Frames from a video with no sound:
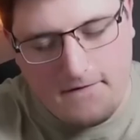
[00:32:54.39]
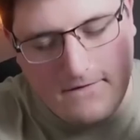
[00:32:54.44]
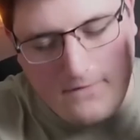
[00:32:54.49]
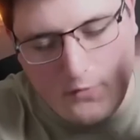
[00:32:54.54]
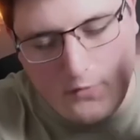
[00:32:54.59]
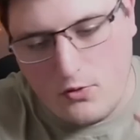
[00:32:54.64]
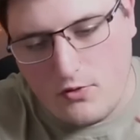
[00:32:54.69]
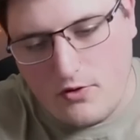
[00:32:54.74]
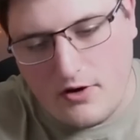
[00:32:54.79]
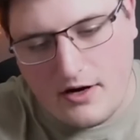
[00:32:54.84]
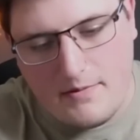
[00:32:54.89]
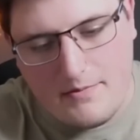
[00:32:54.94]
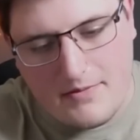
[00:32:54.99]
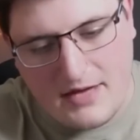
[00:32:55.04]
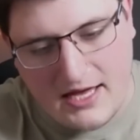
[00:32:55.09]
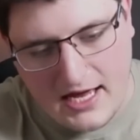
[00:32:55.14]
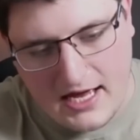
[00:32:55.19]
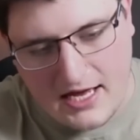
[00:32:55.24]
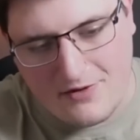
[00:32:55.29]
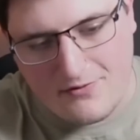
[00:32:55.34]
Fulgrim
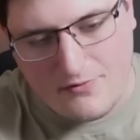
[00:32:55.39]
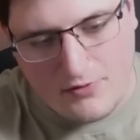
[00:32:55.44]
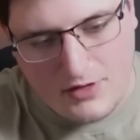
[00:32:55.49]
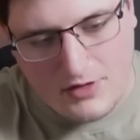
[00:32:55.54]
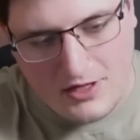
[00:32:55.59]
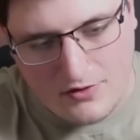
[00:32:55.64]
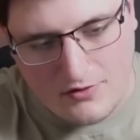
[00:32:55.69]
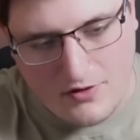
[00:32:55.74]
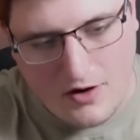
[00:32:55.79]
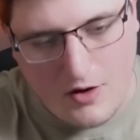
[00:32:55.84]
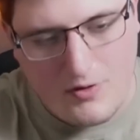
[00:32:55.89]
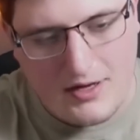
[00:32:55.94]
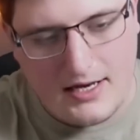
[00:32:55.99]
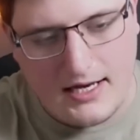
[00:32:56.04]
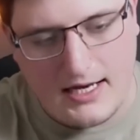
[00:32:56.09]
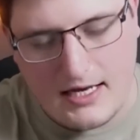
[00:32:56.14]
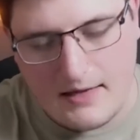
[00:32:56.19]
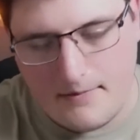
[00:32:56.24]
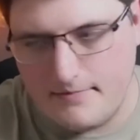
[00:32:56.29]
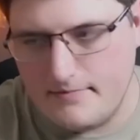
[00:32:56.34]
can regrow a
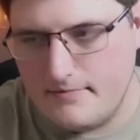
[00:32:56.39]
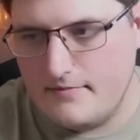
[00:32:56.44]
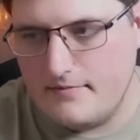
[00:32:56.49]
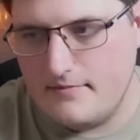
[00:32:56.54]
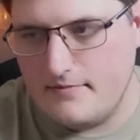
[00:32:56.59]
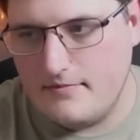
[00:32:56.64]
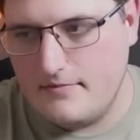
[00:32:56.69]
limb